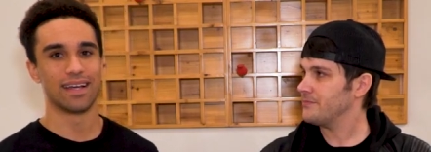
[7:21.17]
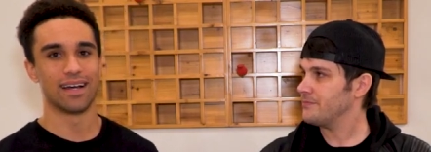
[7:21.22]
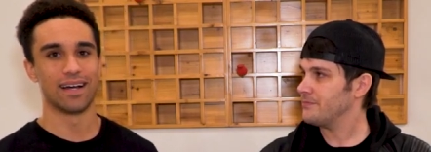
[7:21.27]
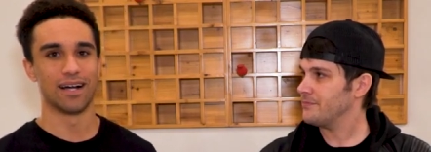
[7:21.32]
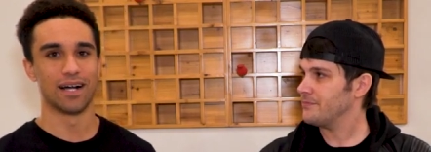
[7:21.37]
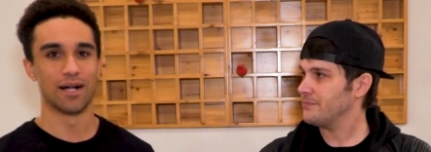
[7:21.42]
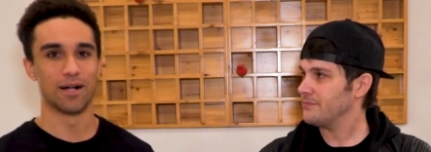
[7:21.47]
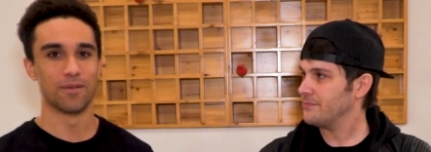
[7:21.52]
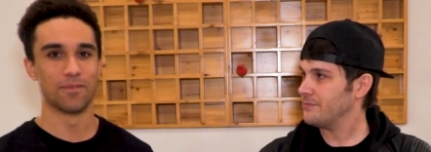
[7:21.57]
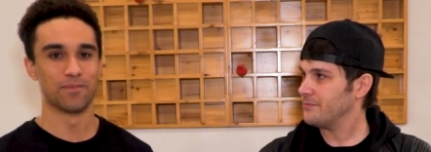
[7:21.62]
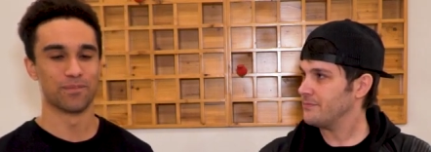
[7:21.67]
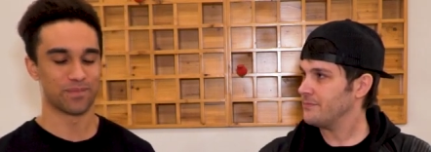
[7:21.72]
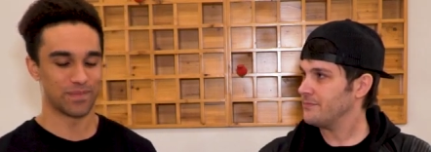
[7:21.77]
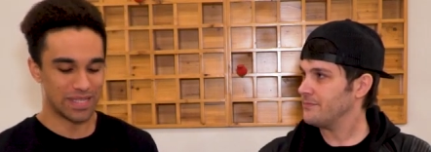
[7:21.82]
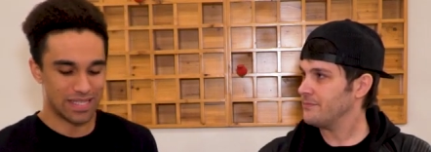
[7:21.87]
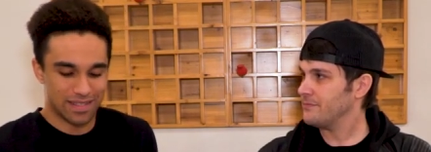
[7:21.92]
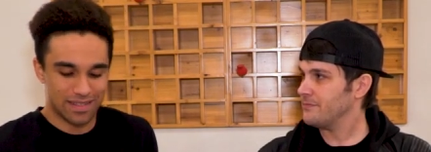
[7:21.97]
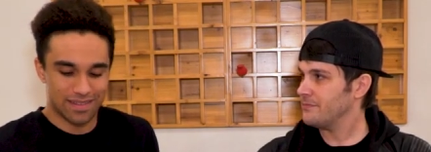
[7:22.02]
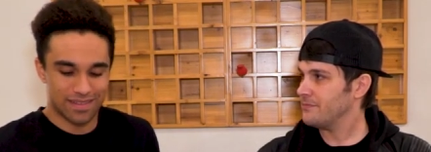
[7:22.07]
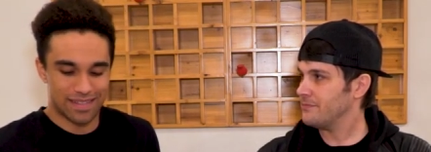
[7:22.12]
Speaker 1: vibe, um,
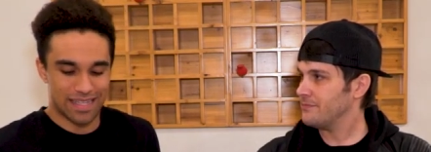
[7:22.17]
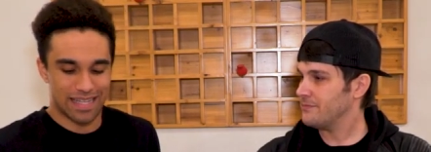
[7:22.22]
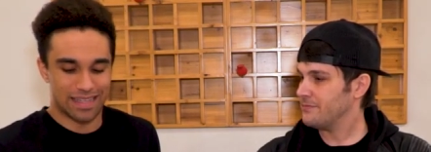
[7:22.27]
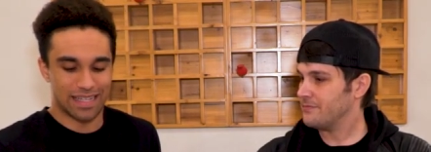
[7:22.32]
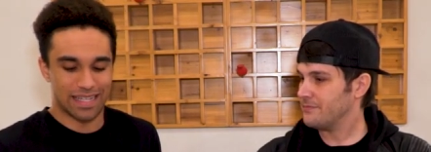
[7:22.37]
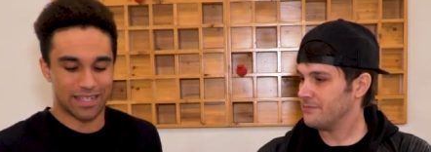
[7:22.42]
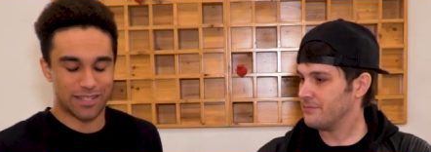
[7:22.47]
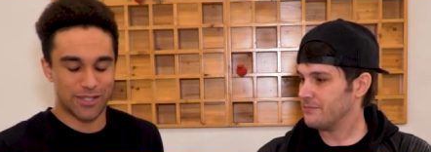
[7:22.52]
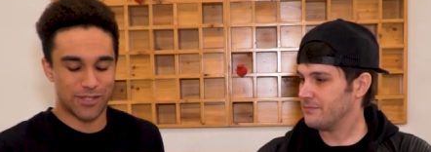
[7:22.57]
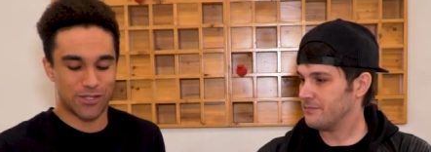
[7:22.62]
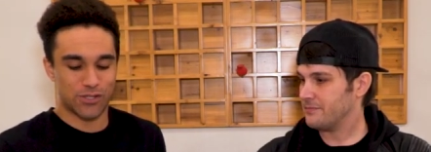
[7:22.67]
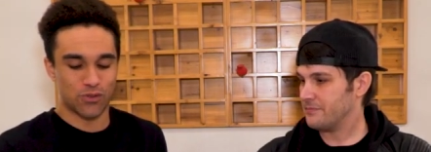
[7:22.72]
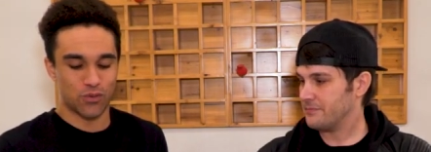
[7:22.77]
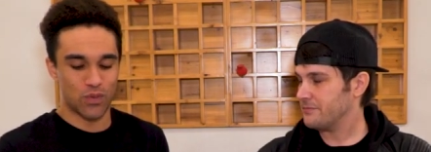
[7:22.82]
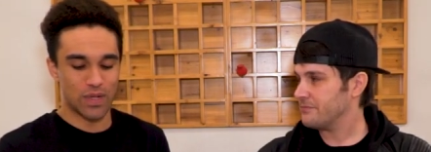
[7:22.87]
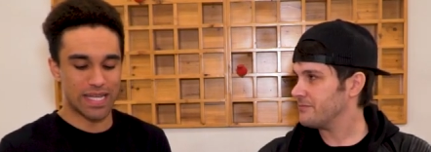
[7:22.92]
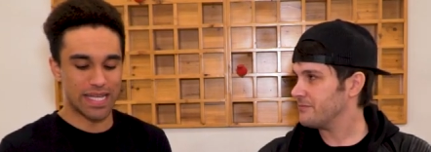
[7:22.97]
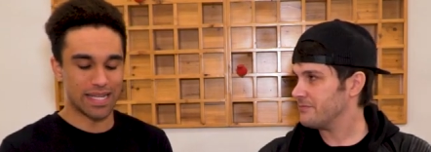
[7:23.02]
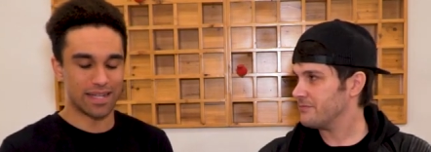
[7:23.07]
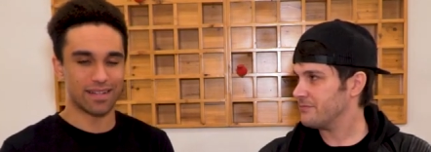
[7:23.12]
that like
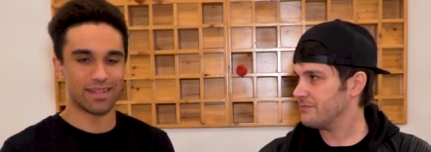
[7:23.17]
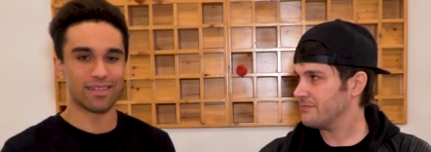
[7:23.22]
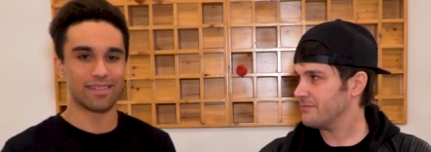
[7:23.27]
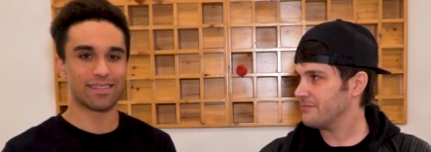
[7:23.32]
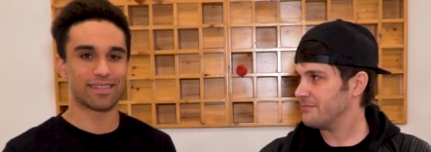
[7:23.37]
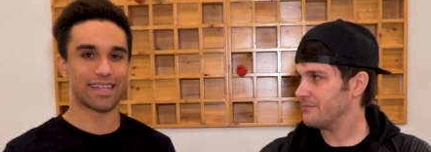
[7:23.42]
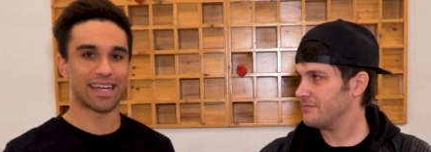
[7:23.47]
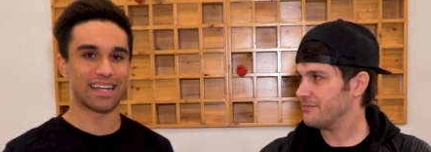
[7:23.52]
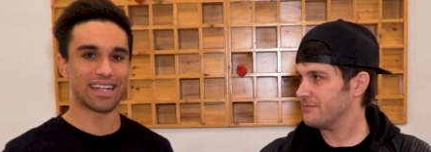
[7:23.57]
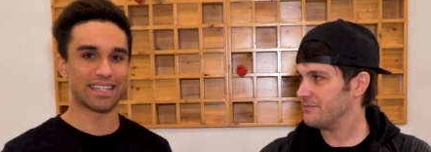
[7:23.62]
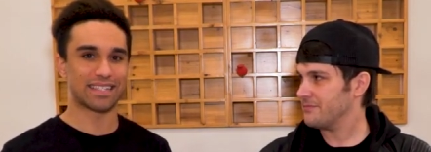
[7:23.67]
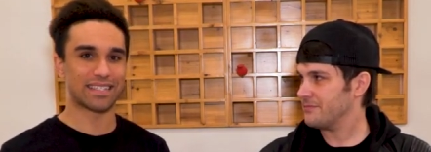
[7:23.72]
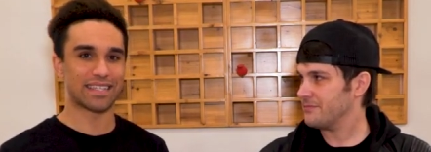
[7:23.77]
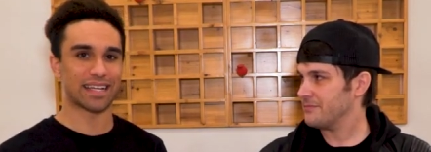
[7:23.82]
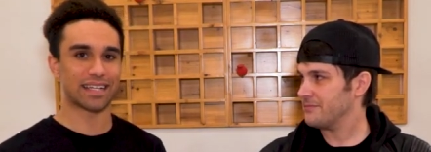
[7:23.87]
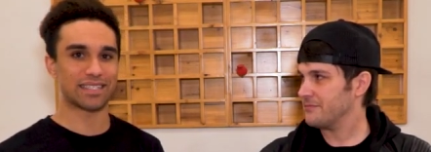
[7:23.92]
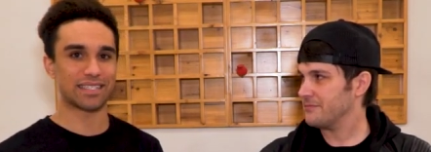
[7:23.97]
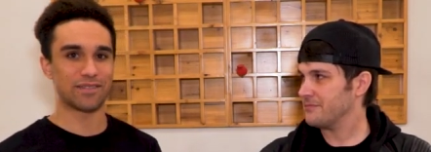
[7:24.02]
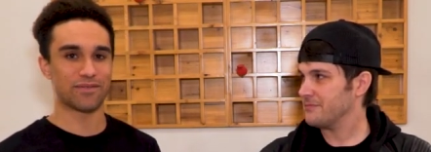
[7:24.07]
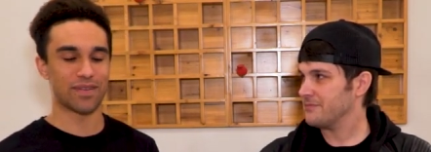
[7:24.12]
sweet, kind of
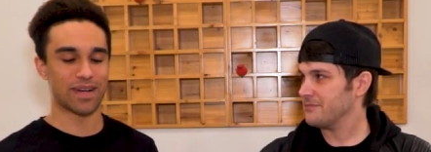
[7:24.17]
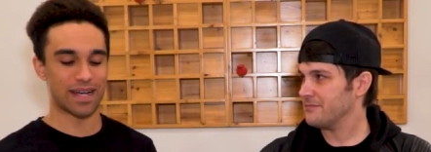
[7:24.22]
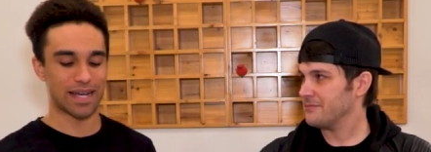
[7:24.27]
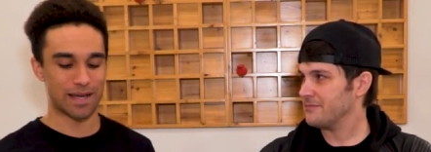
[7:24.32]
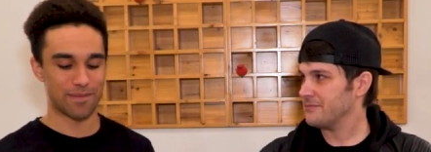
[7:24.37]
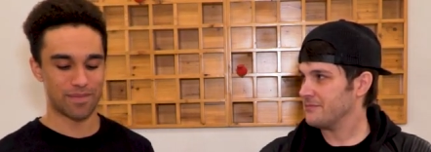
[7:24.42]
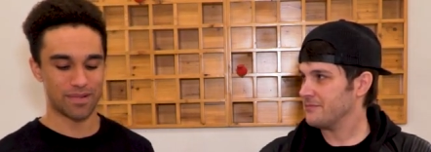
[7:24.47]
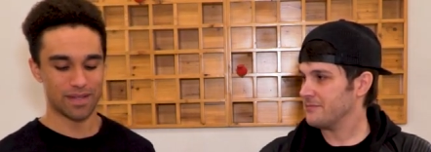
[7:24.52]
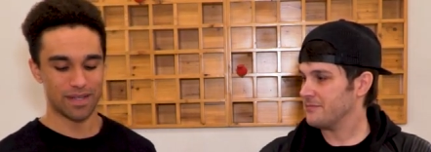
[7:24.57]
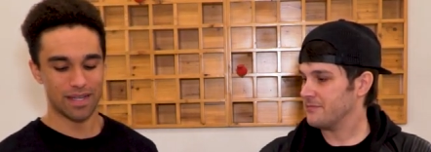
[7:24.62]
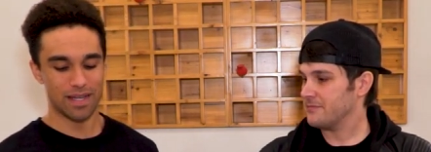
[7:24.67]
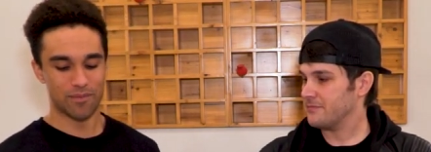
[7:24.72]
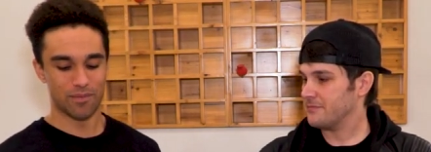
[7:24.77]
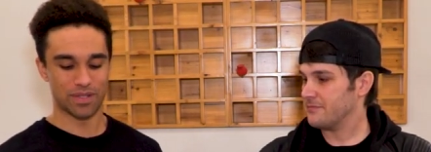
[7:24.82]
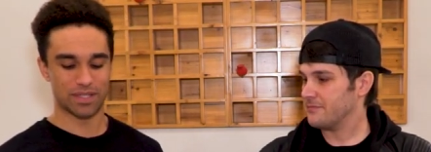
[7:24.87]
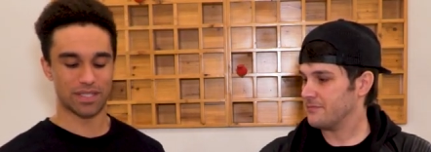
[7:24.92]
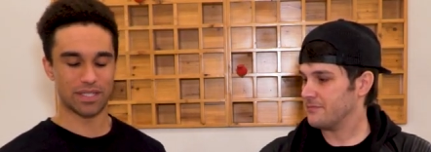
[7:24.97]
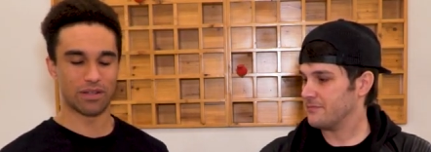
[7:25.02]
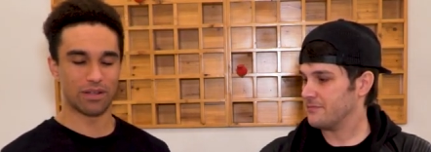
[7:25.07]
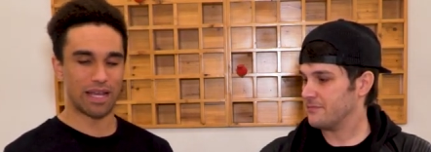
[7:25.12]
sexy vibe,
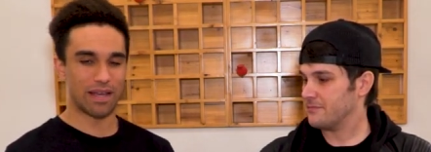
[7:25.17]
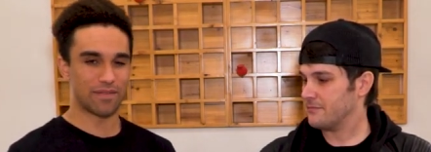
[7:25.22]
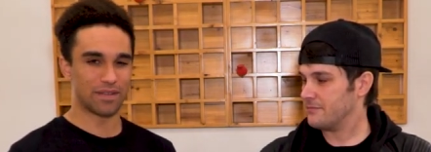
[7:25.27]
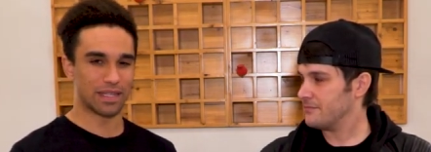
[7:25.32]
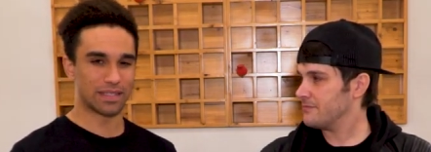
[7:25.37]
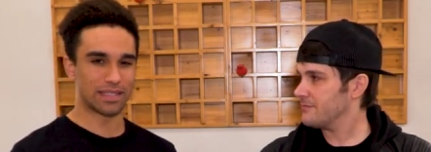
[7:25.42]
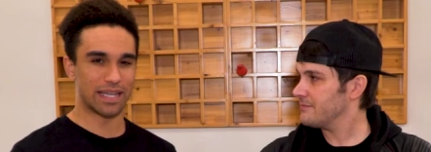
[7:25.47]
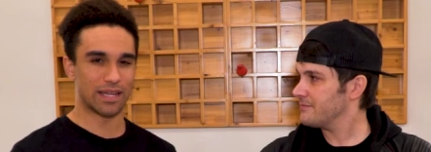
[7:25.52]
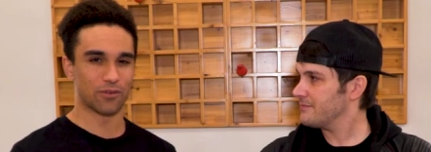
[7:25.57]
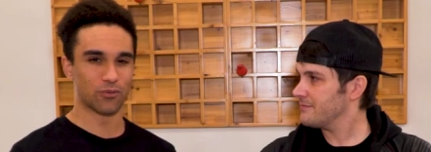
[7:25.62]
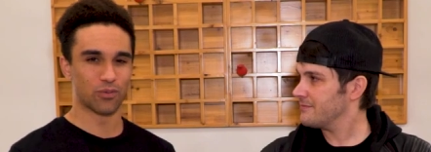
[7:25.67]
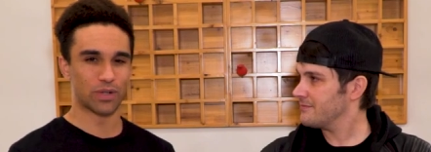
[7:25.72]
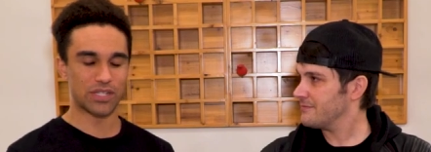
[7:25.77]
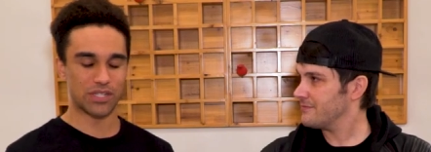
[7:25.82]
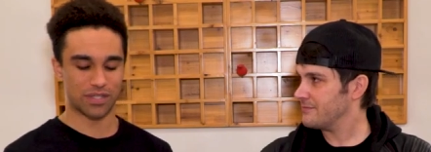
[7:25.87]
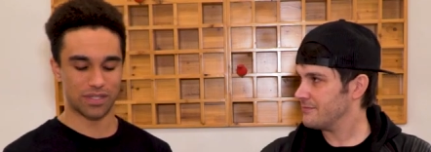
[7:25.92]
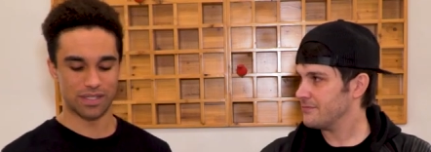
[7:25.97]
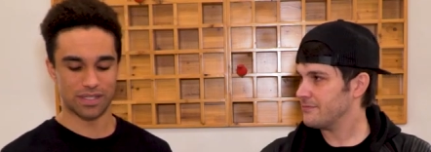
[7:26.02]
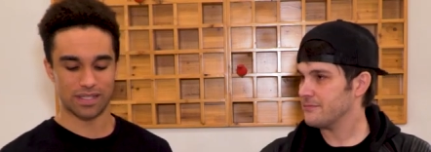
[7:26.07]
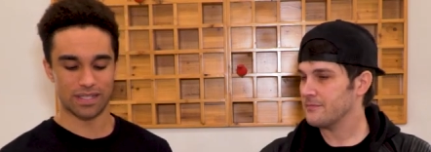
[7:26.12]
but still having like that
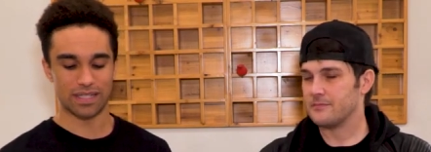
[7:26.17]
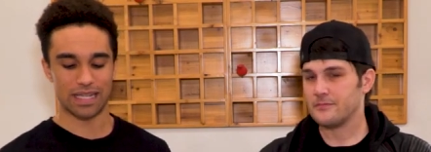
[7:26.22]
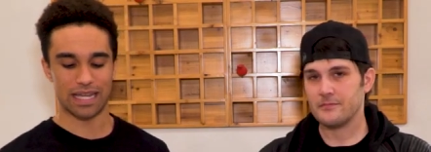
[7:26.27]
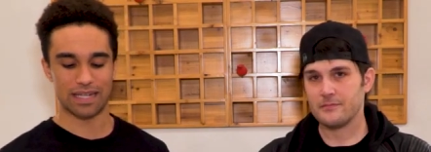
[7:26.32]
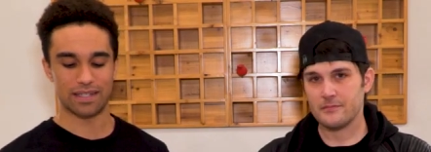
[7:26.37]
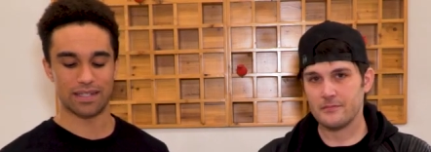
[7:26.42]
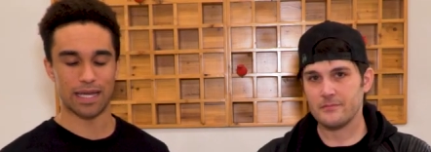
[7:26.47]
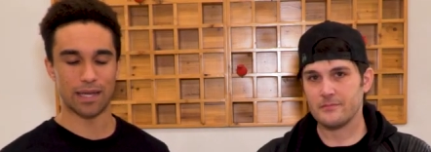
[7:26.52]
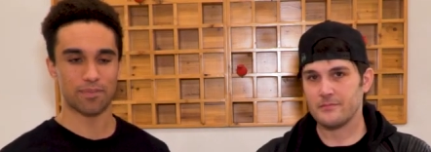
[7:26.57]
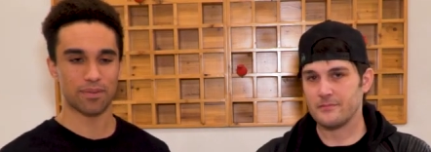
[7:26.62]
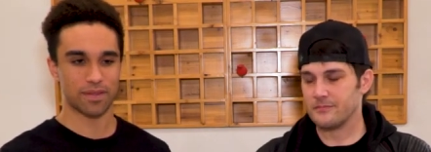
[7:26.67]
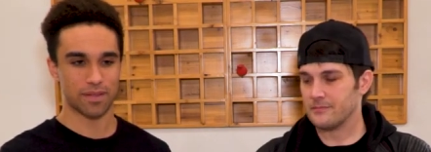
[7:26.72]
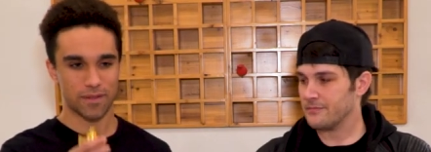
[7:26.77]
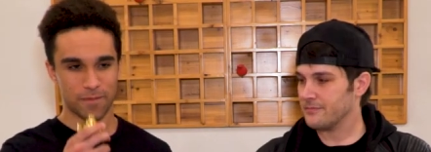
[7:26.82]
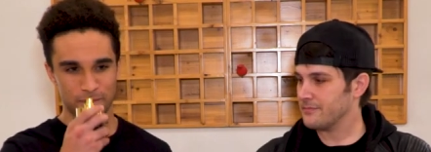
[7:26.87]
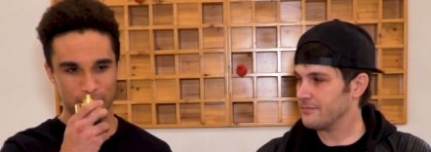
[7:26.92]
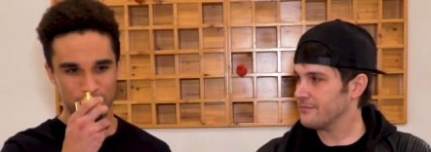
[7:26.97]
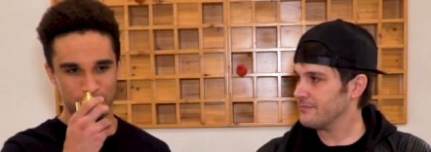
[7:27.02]
richness and that depth.